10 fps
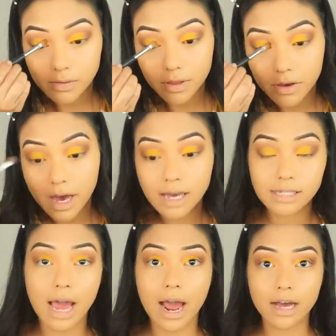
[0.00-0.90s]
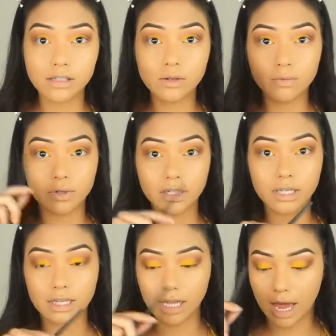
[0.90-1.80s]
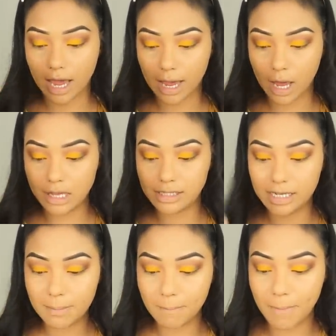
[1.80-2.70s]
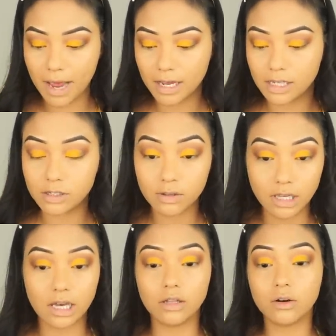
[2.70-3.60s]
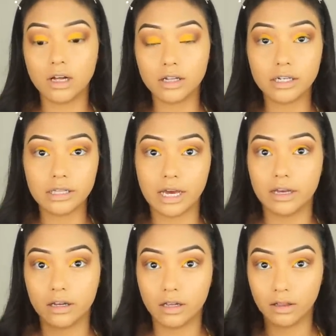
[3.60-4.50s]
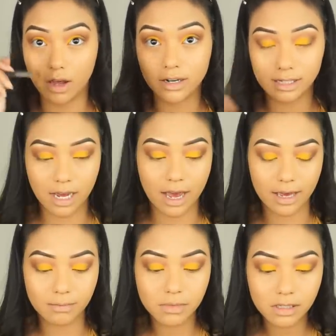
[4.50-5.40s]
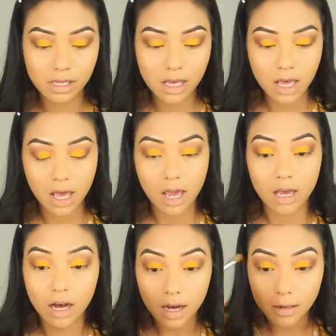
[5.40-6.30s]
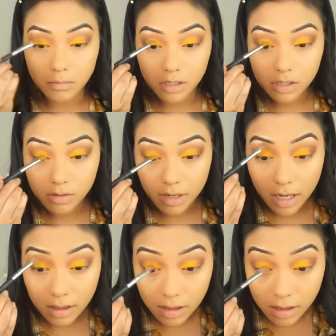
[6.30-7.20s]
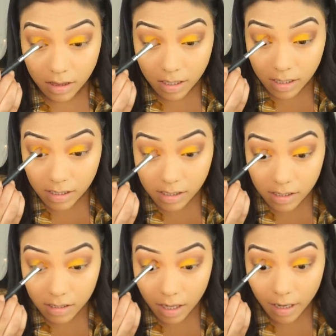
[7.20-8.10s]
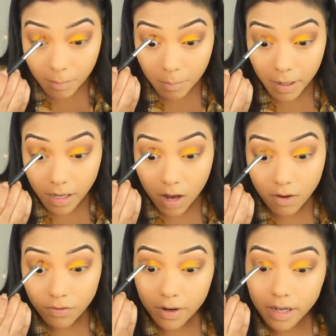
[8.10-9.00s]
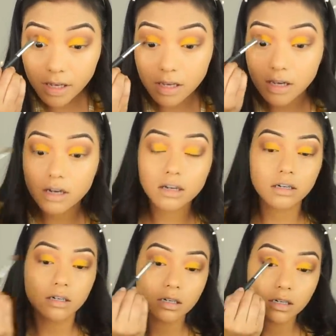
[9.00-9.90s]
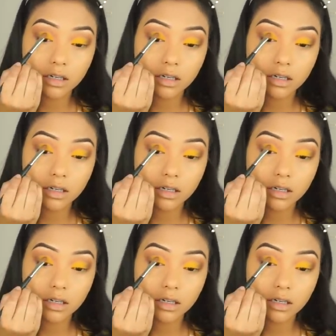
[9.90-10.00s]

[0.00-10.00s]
with you guys, I had to really like dip back into the yellow color like a lot of times um, just to get this like payoff right here.